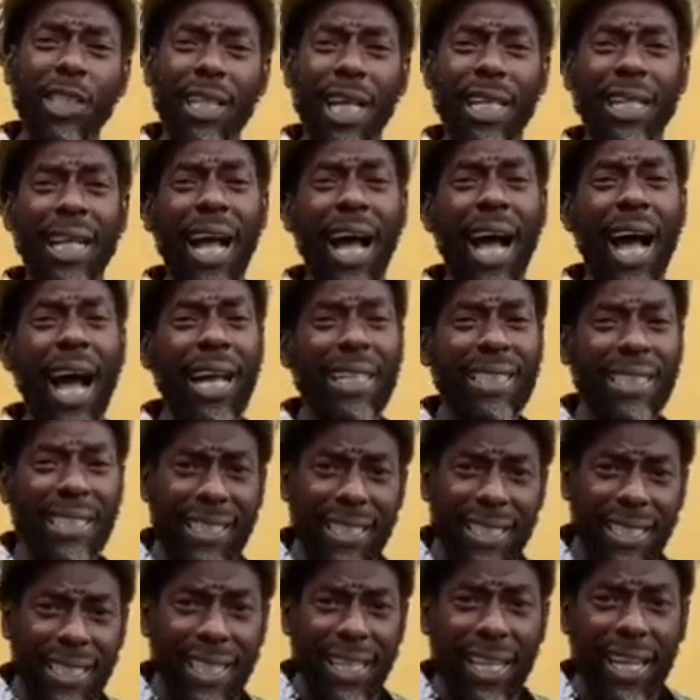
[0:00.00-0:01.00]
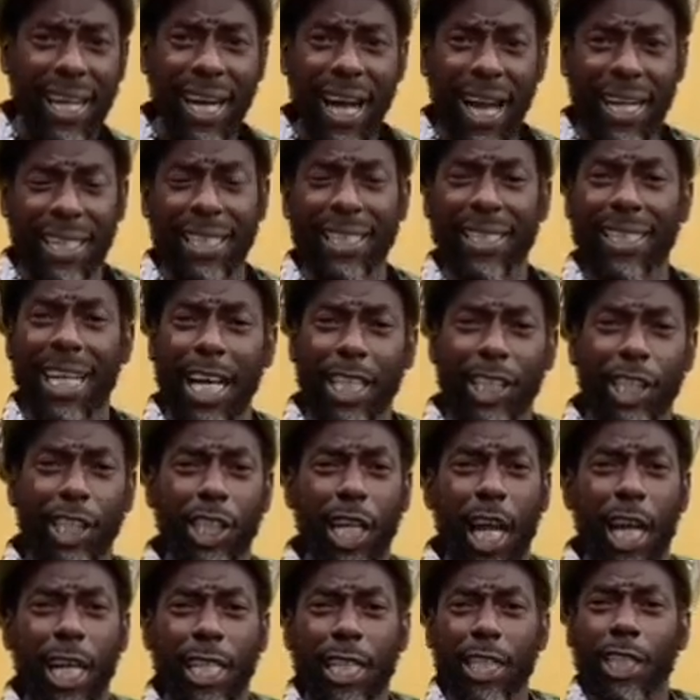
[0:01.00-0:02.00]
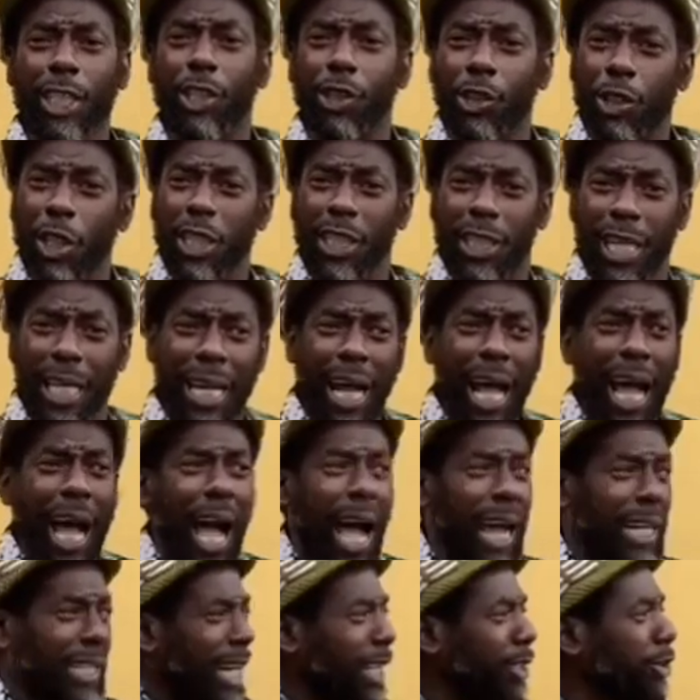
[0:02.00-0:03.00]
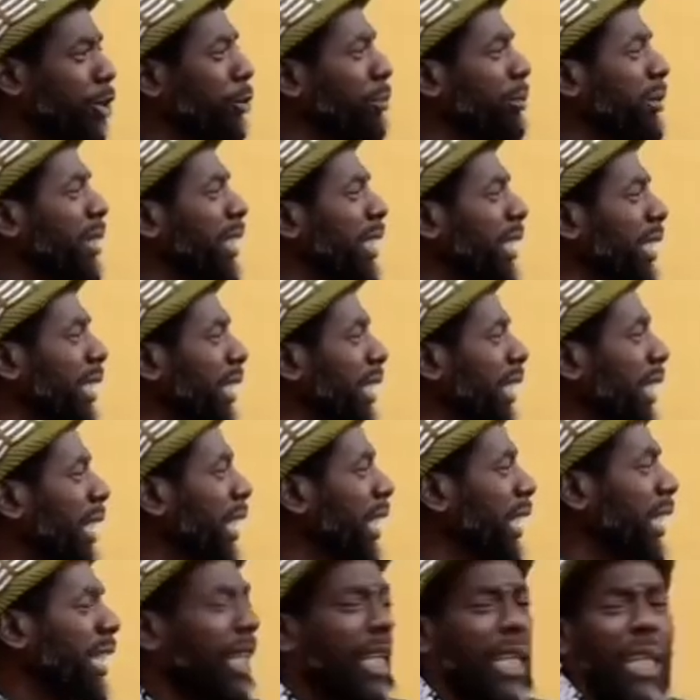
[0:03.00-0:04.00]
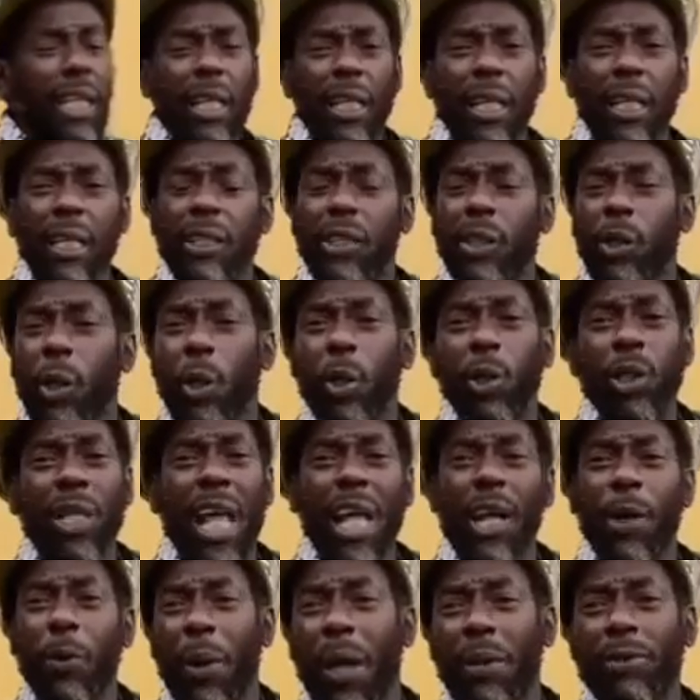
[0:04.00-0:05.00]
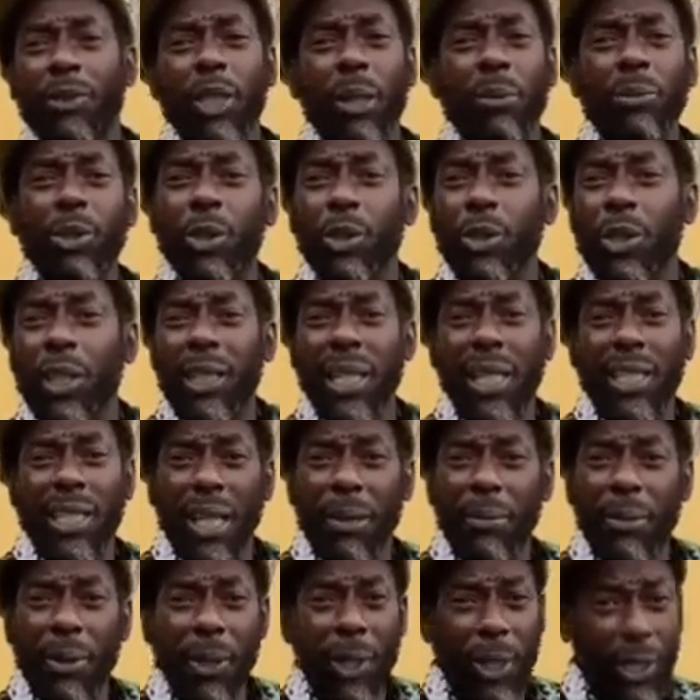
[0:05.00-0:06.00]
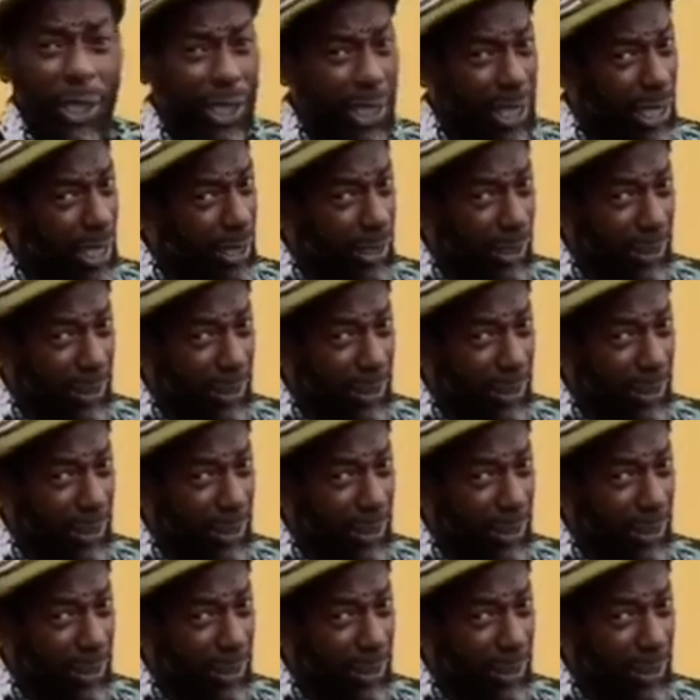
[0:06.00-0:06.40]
I want to congratulate all the fans and all the good folks out there, all the good musicians out there who work with me on